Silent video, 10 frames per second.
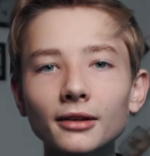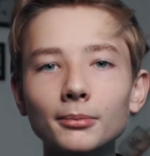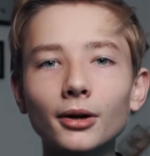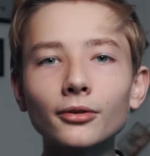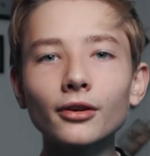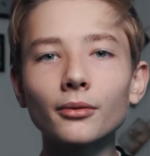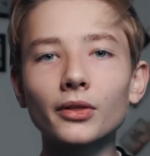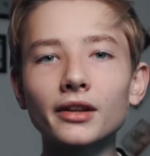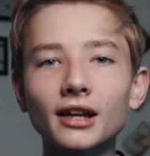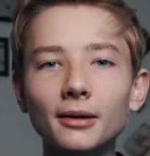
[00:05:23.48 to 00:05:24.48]
mode, with
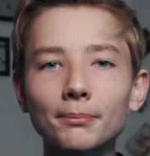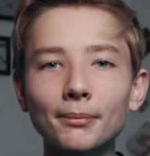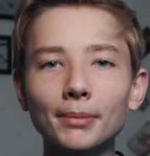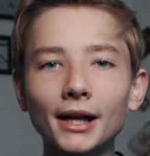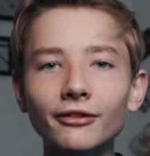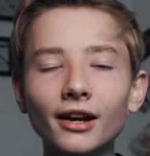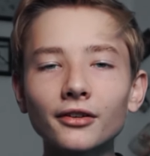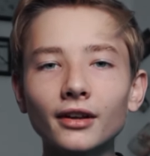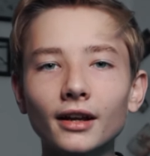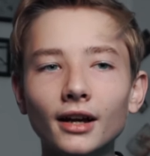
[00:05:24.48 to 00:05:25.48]
the dark
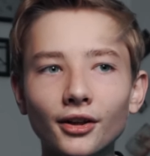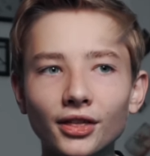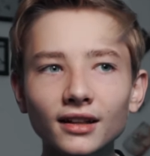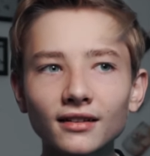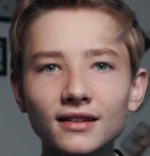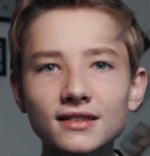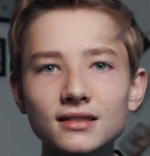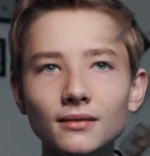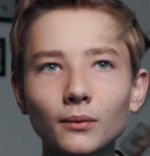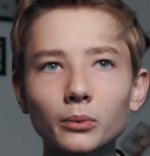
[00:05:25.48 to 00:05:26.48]
background, I think
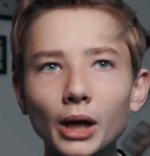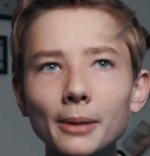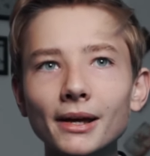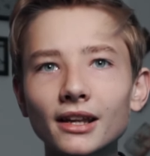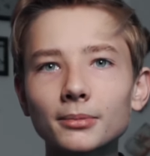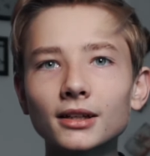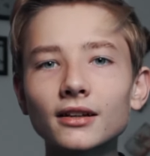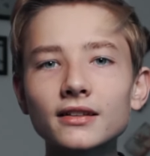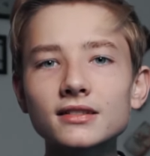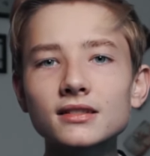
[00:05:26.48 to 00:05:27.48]
that's way better,
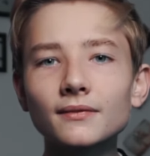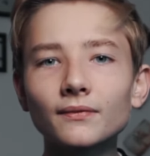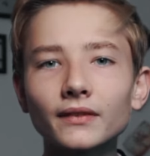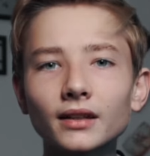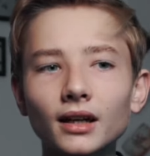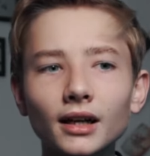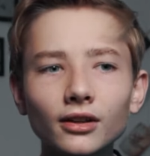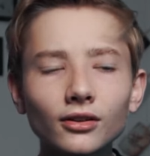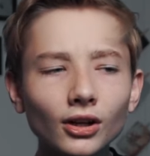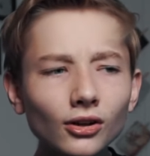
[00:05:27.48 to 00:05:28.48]
because I
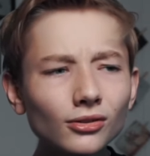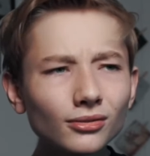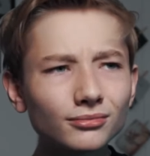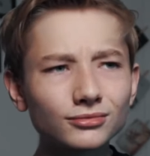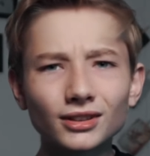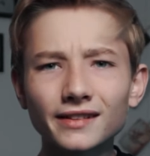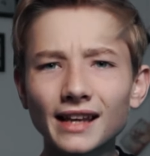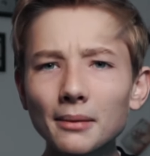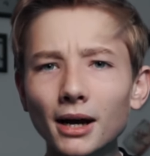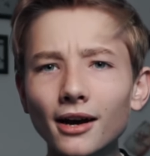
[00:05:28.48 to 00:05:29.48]
don't know,
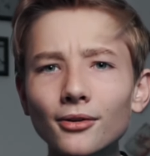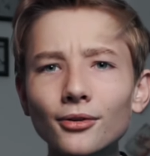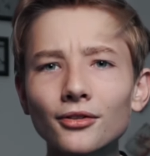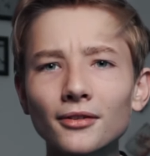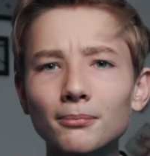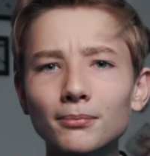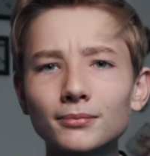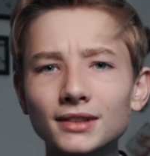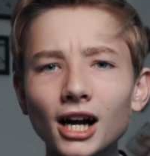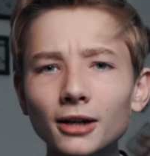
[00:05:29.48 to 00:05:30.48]
somehow
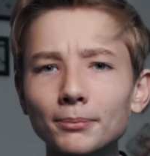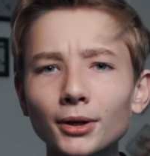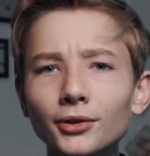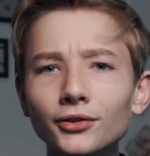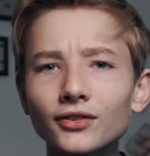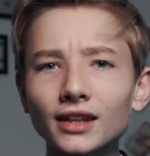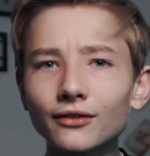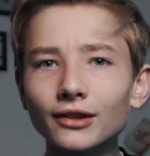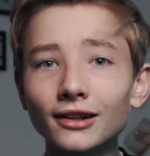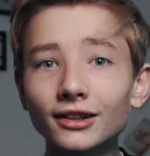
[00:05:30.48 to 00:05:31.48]
dark posts
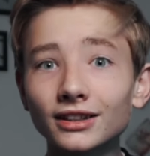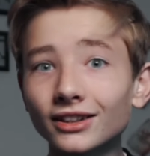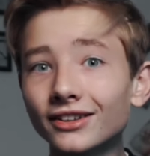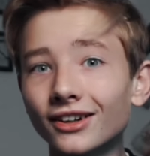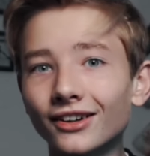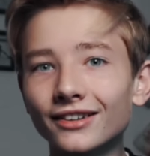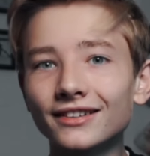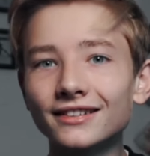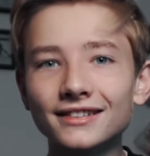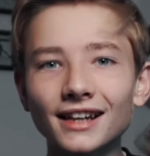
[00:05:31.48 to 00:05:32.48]
even look good
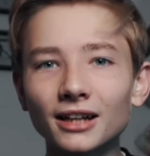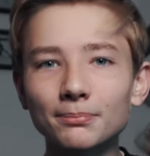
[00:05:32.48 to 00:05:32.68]
on dark